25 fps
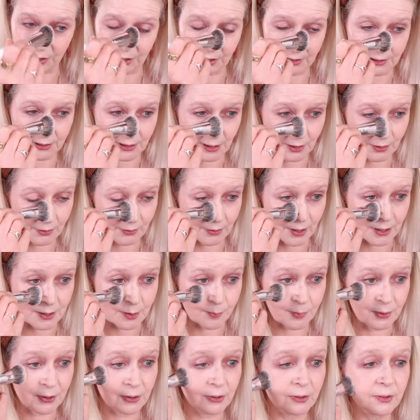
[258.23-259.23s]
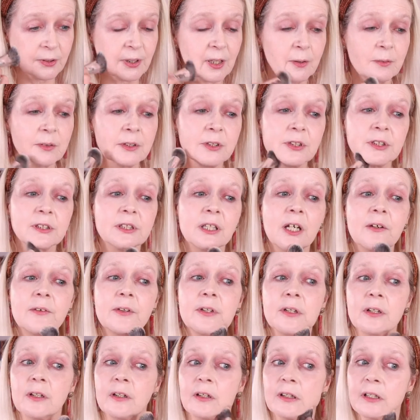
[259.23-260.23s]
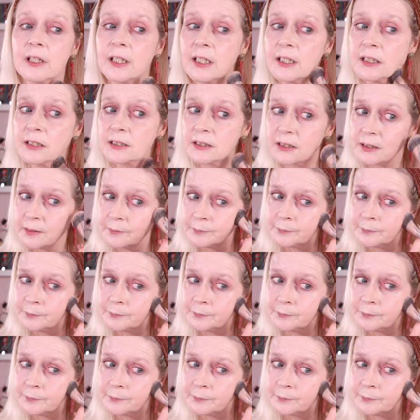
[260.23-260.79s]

just incredible. That was so nice.